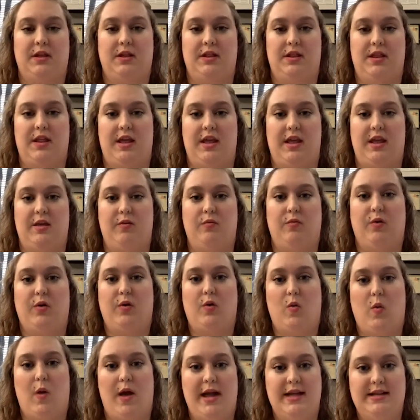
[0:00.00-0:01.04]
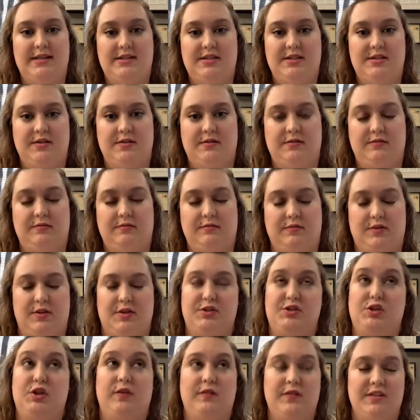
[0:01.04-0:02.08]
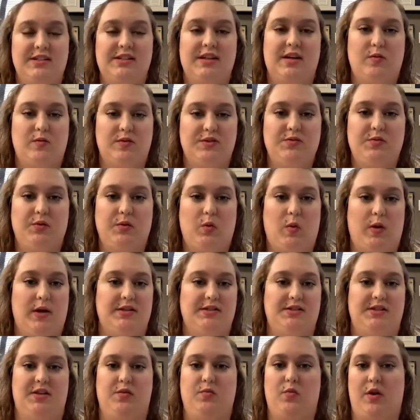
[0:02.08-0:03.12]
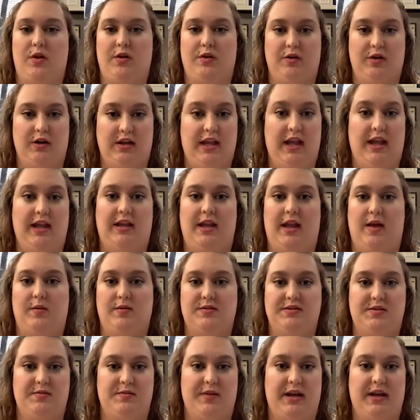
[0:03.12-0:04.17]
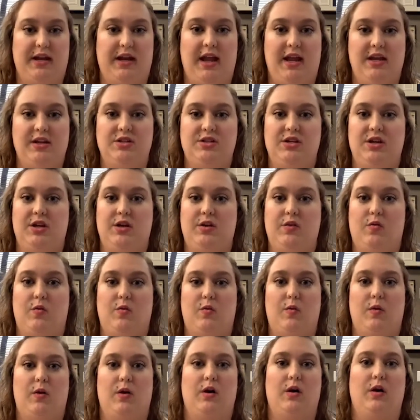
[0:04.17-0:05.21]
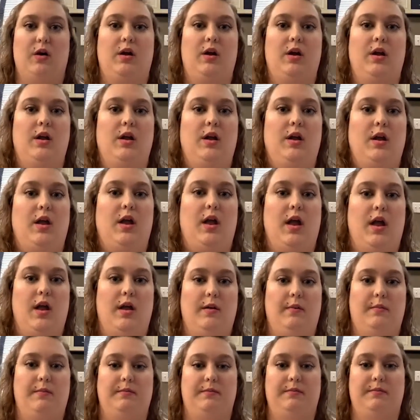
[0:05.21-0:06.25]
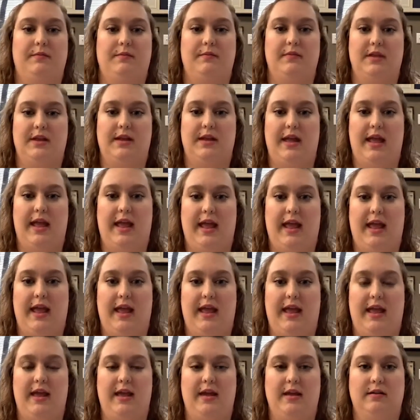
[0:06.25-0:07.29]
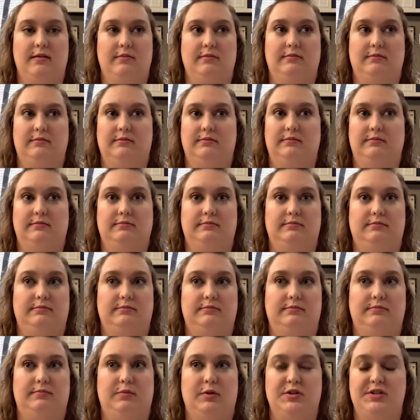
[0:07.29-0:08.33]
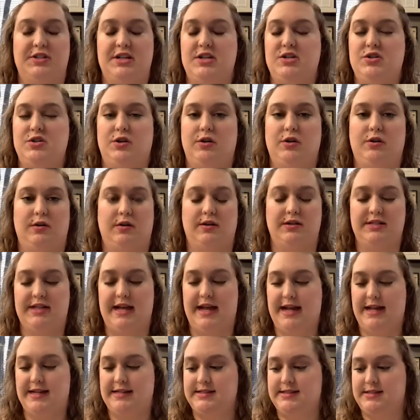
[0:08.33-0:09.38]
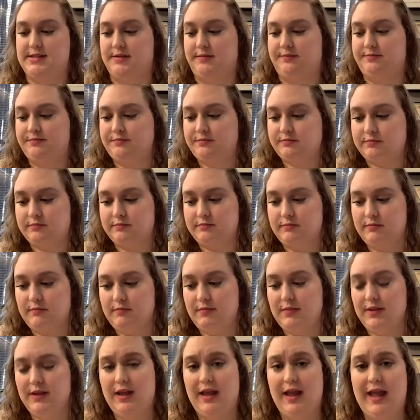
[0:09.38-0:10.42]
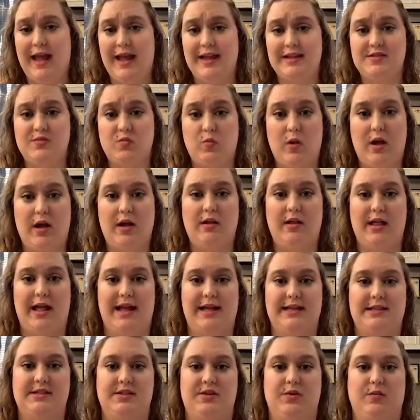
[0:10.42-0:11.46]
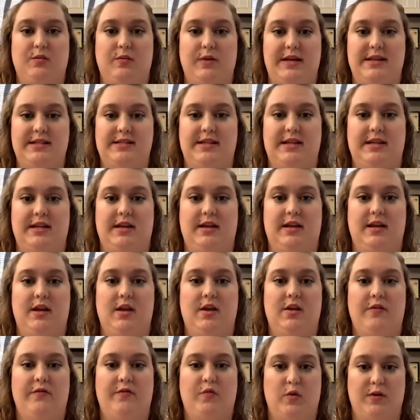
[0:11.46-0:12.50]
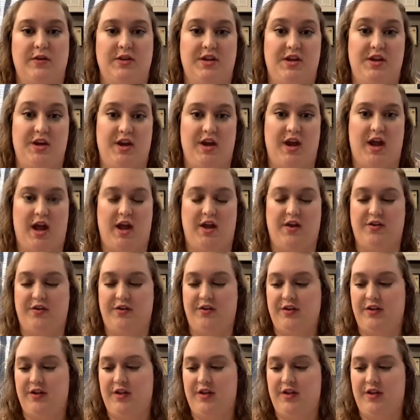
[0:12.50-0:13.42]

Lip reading: the request, the service that was requested, whether again that was a medication or a procedure or a test, as well as the reason for the denial.